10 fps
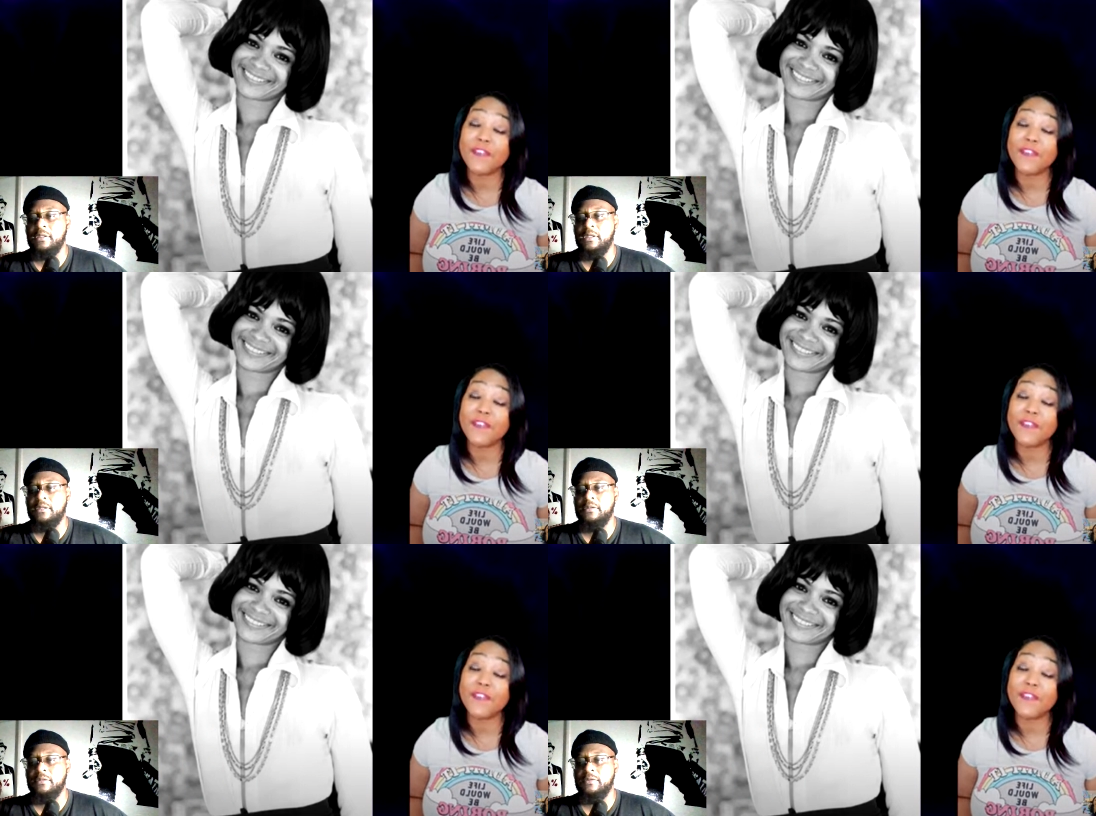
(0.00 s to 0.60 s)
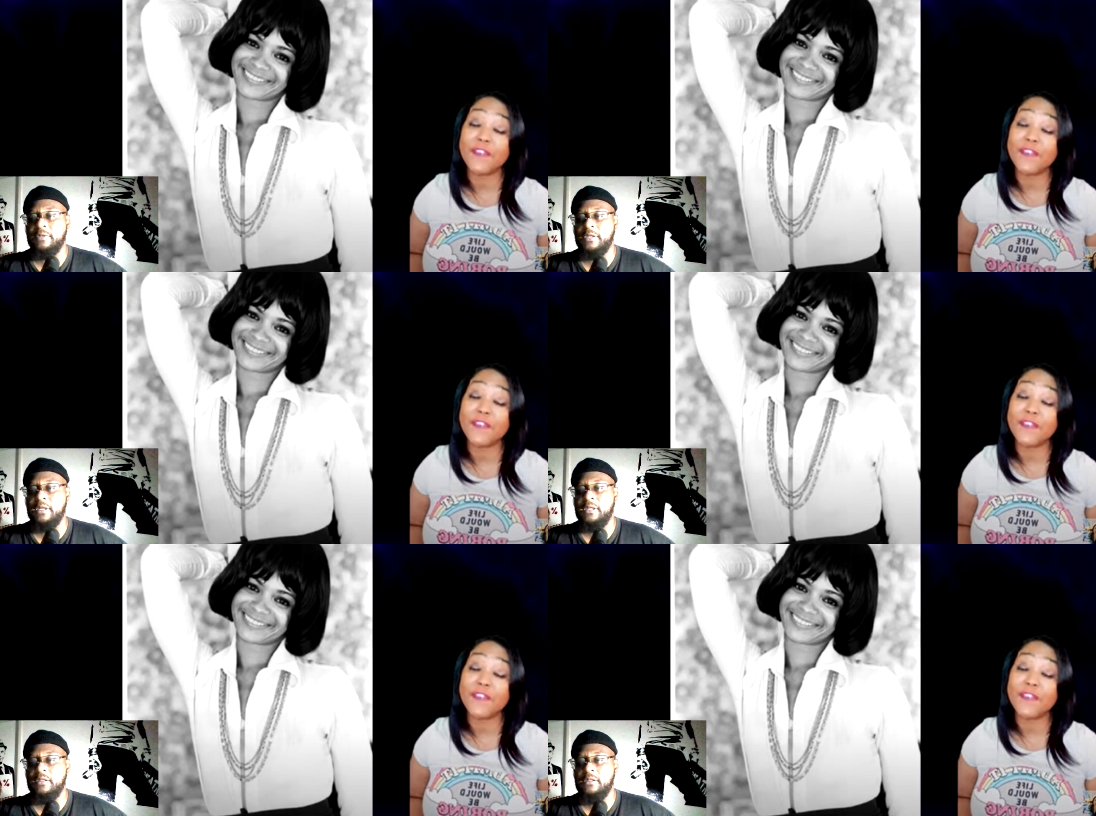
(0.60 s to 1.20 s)
Speaker 1: Yeah,
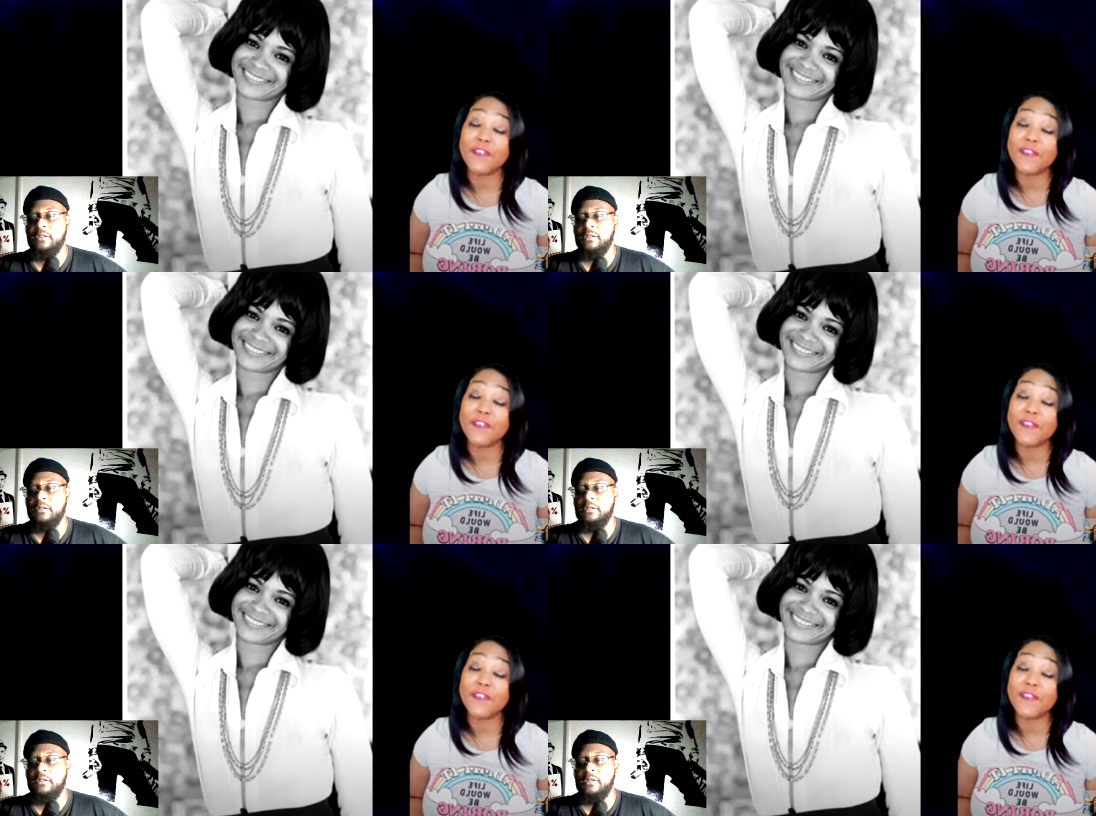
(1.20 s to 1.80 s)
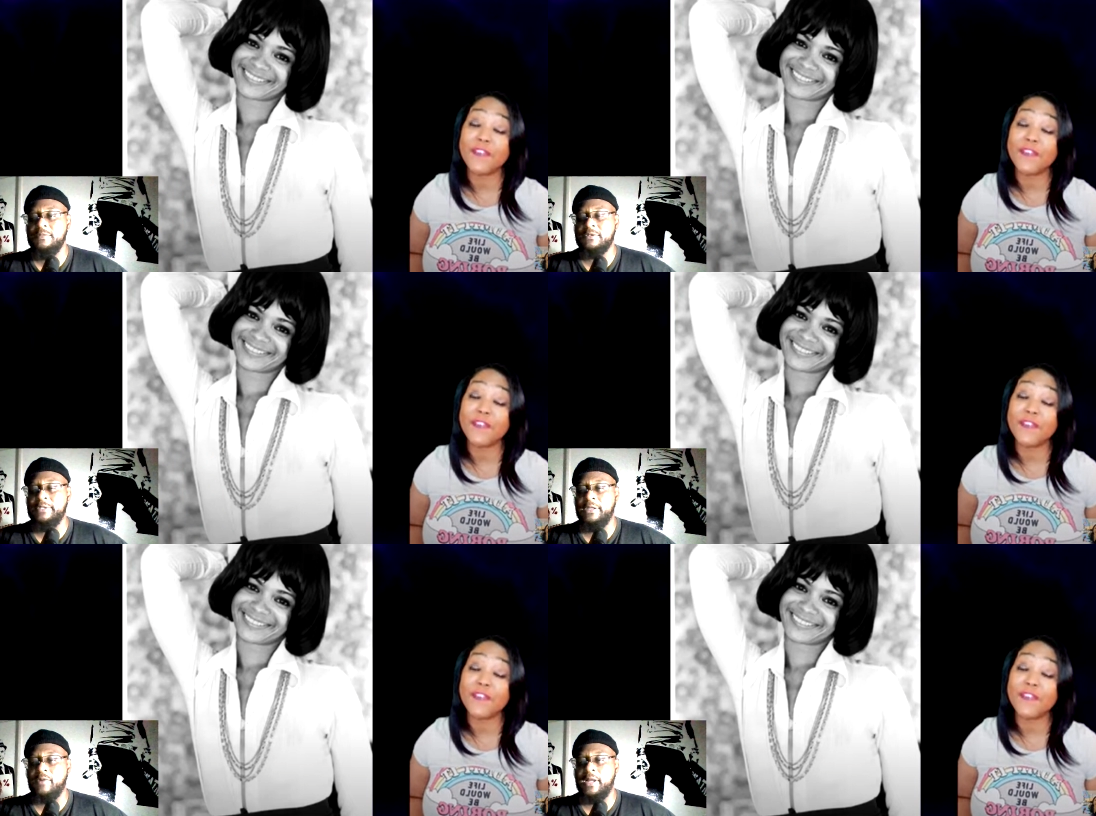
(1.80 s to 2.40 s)
okay. I'm just
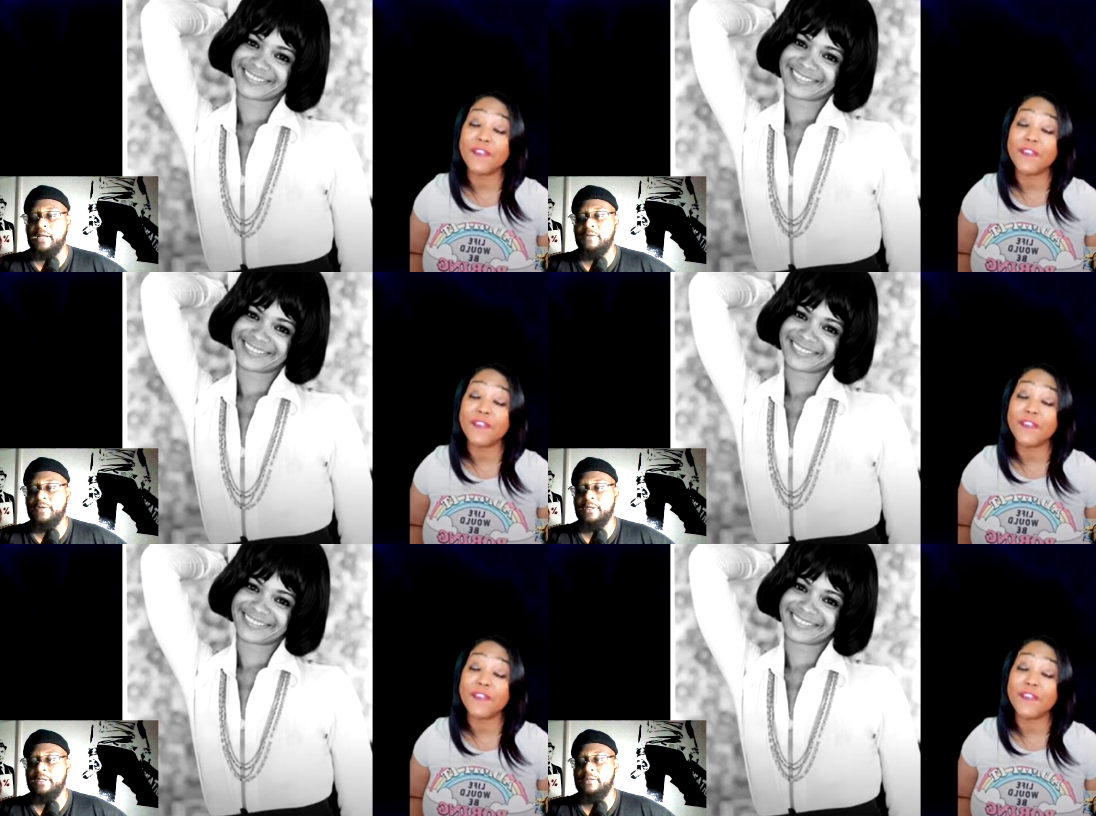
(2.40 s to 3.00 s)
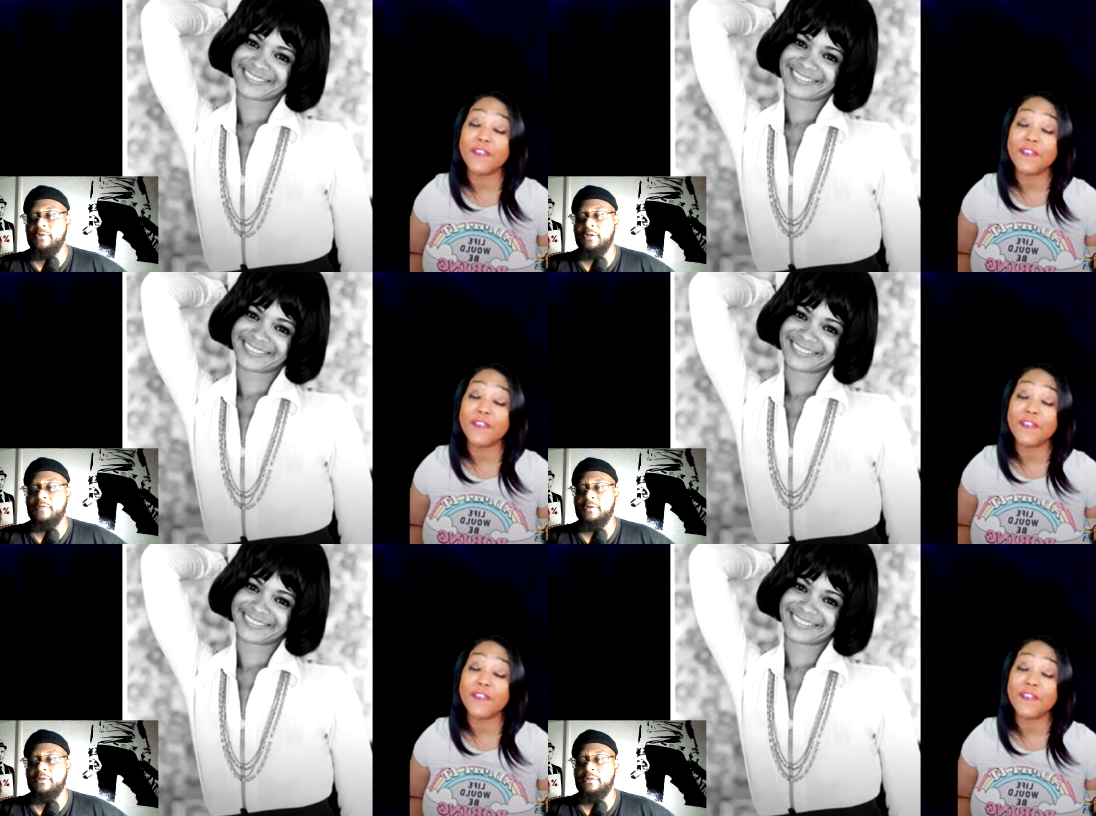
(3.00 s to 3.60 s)
gonna let it ride. Fuck it, whatever.